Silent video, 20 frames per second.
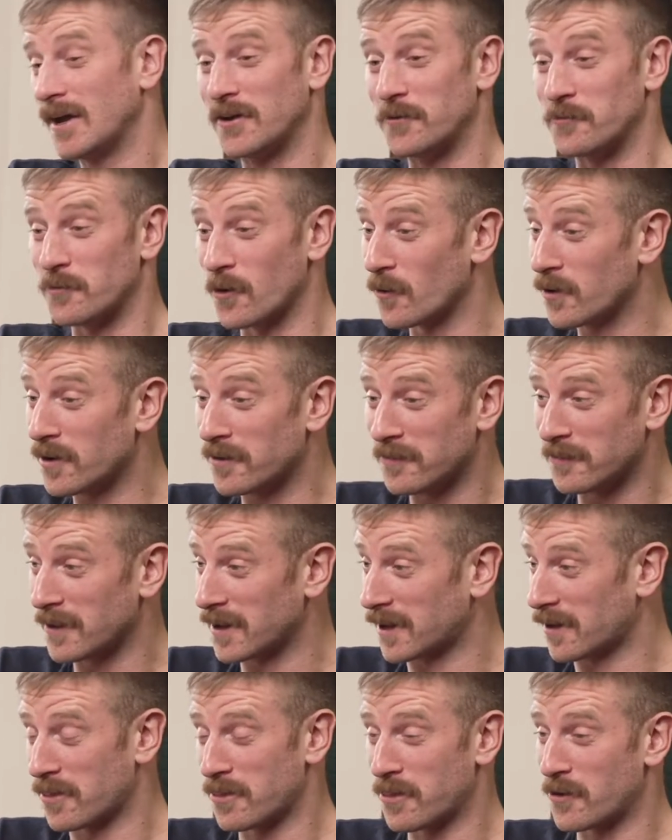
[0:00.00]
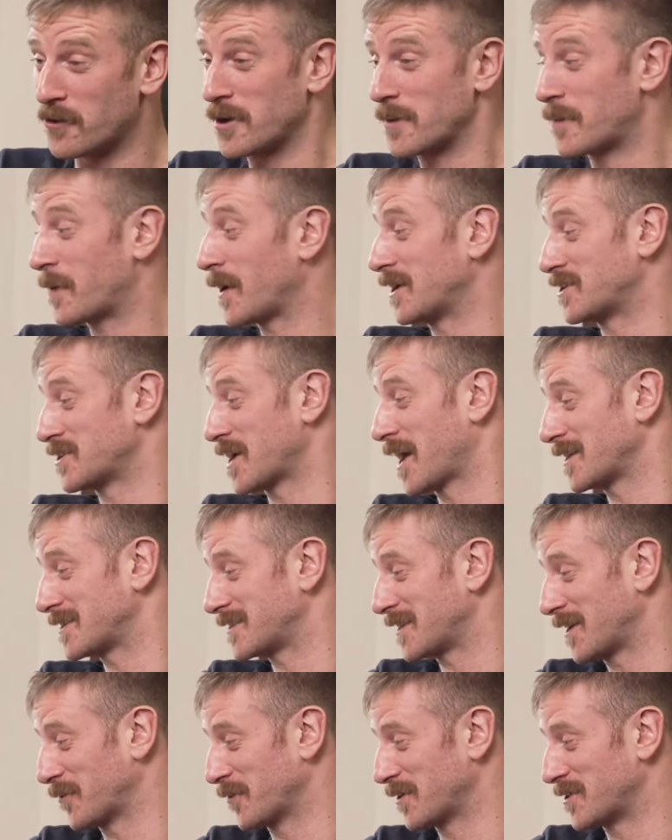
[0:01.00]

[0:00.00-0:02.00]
You wrote a 30-page essay,